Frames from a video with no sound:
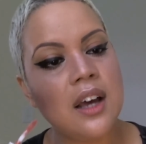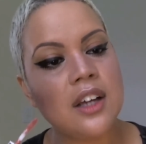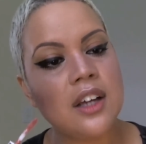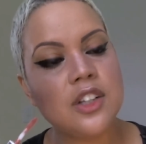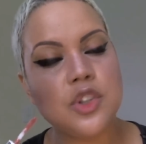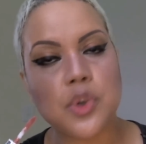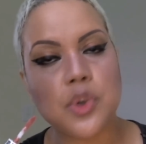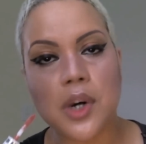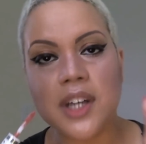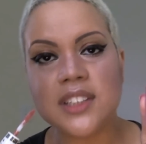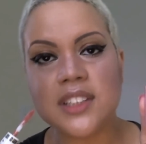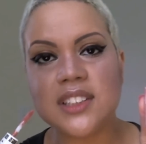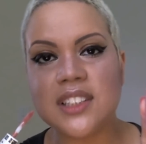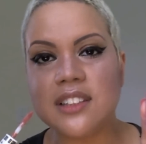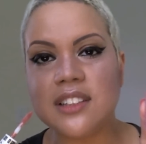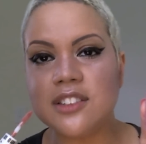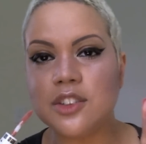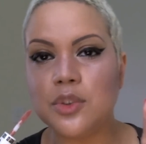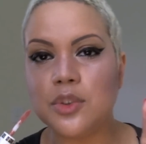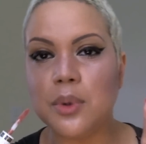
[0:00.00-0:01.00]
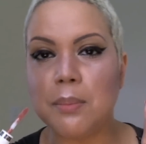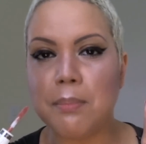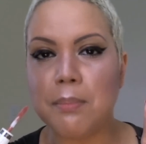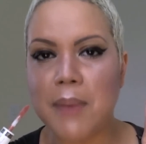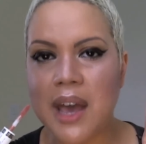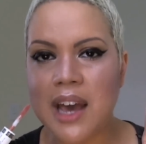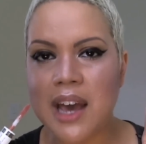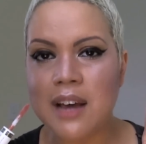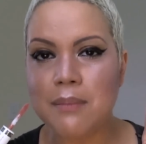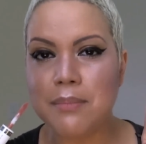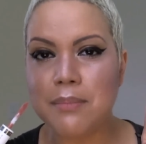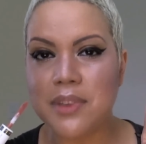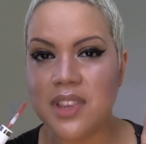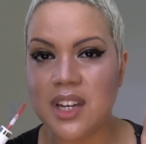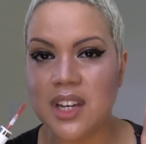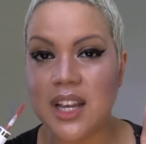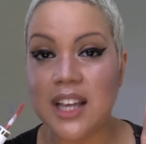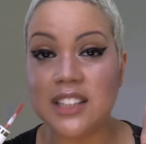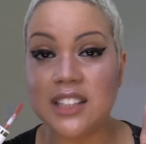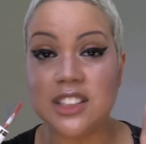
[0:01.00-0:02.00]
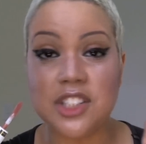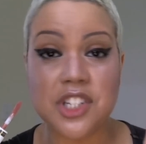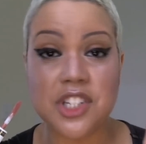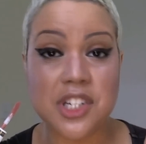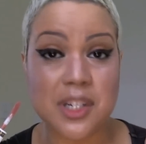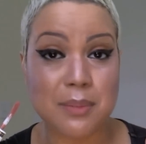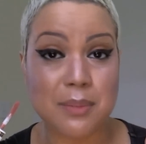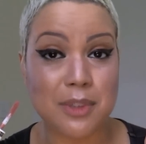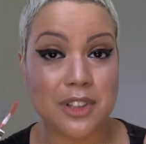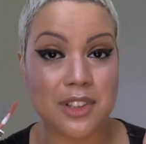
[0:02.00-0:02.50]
dries down to a matte, but then it has a shimmer